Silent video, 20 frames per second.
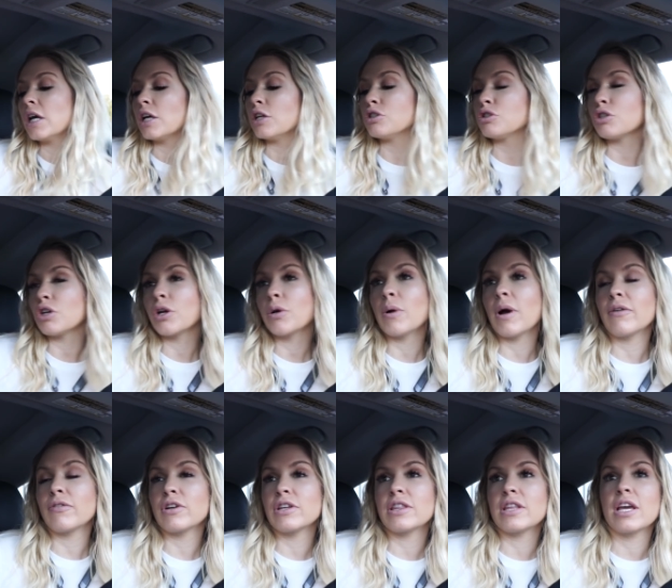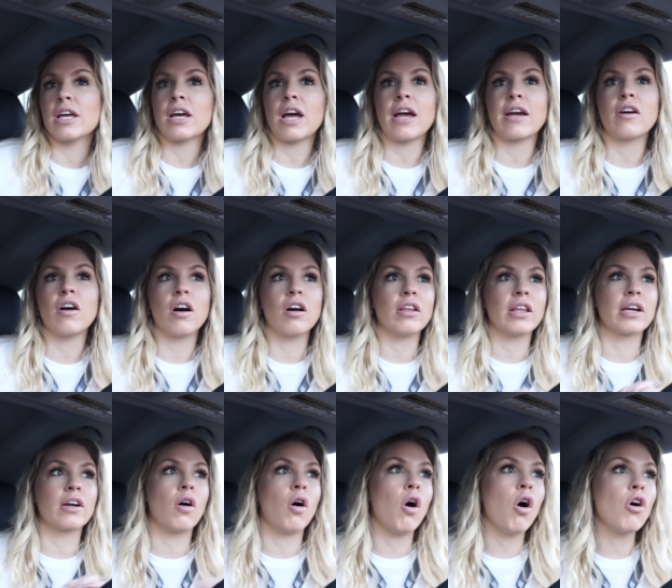and show you everything. I got
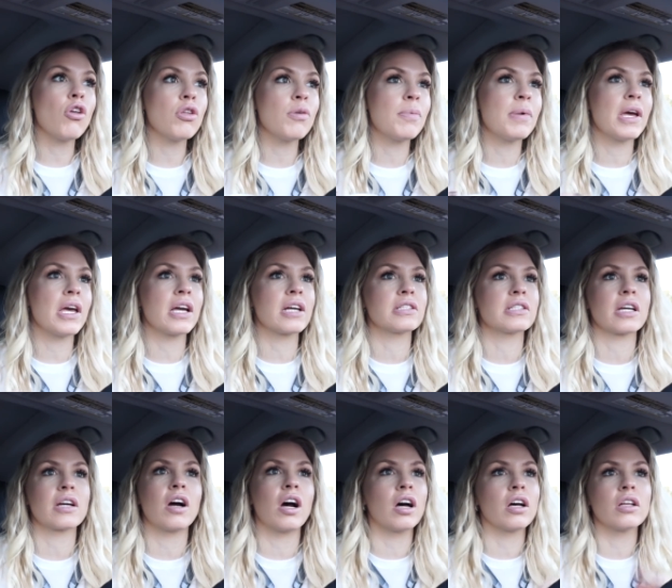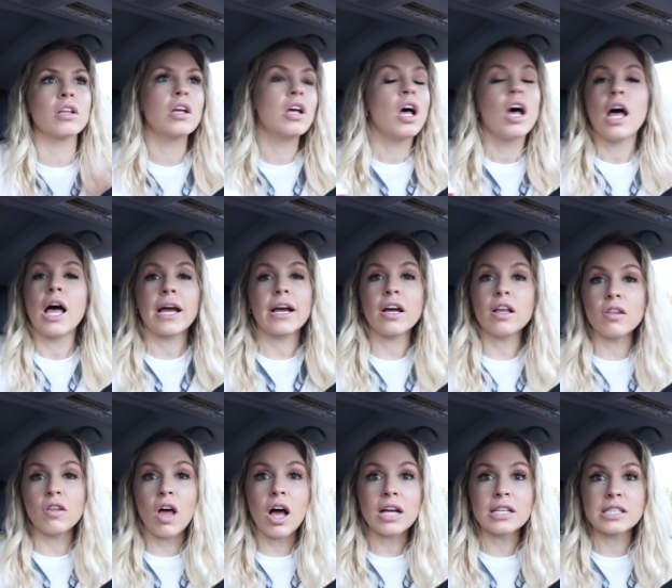like all the picks. I got I
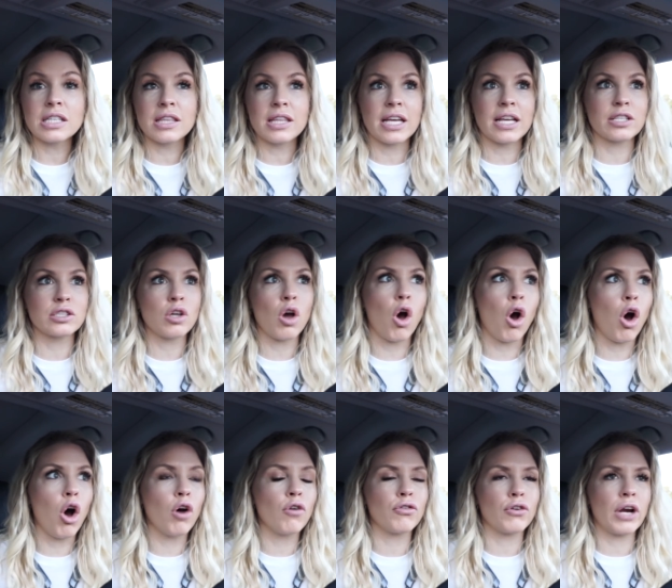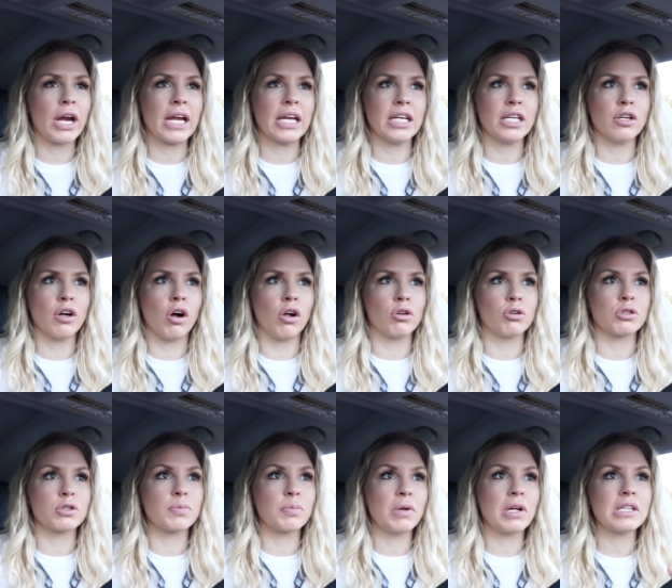got lots of things all for
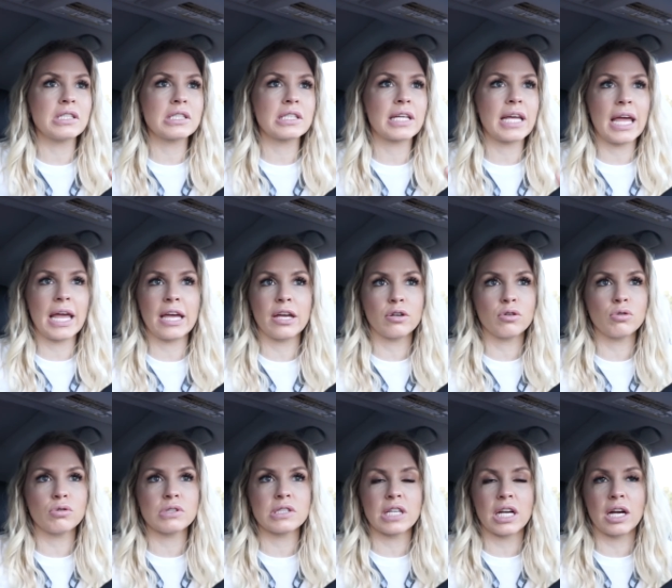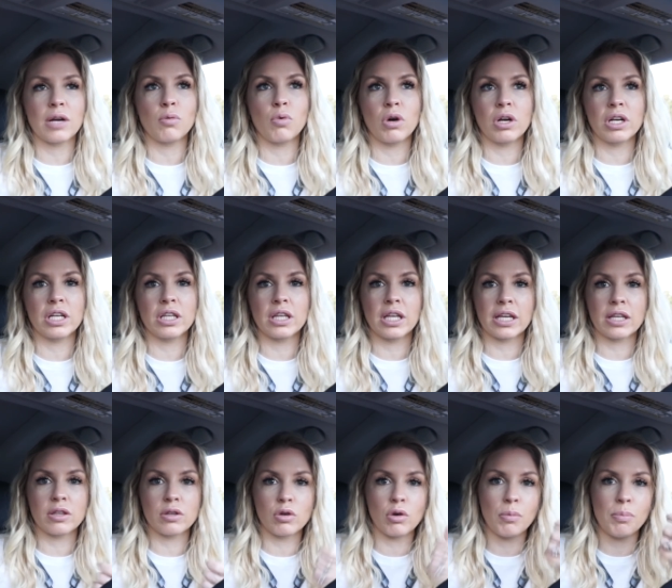$80 plus candles that I wanted
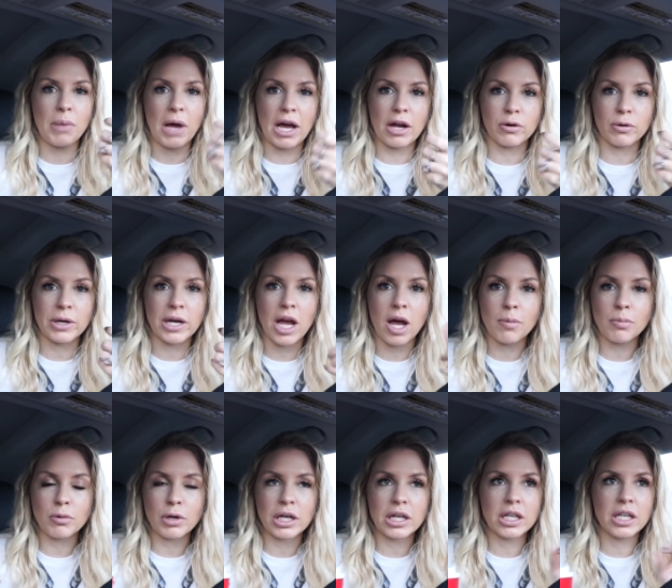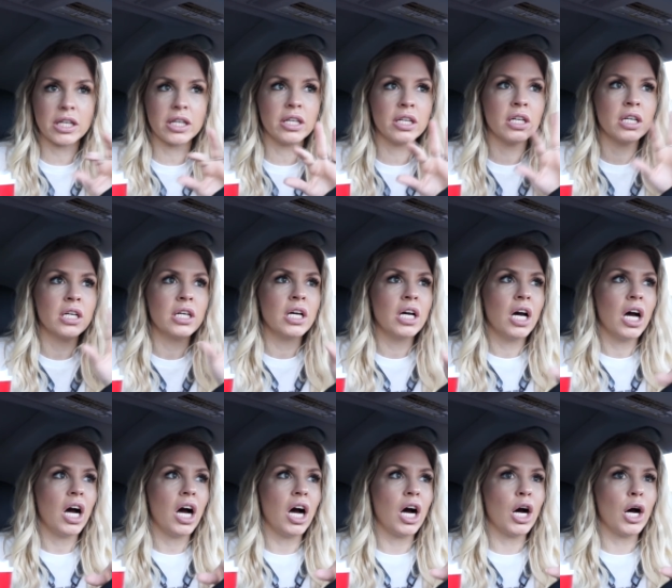like little battery operated
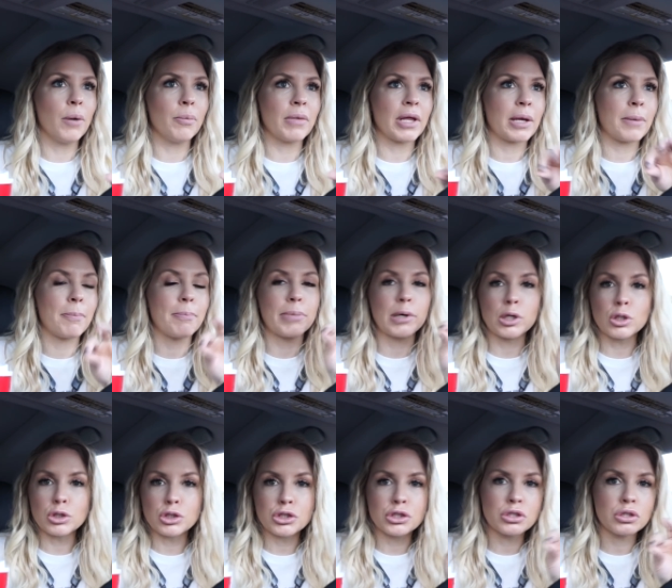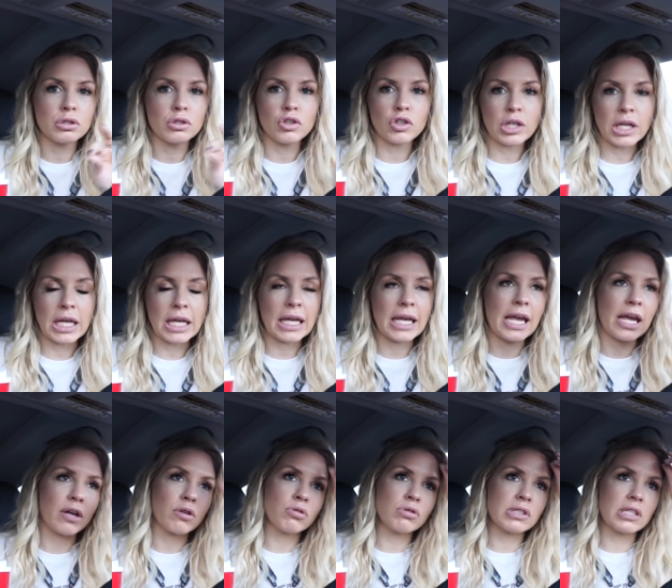um, like birch looking
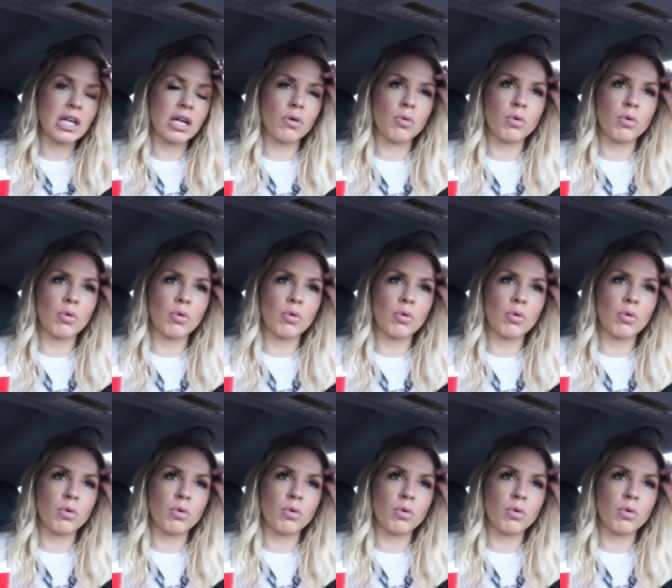candles that I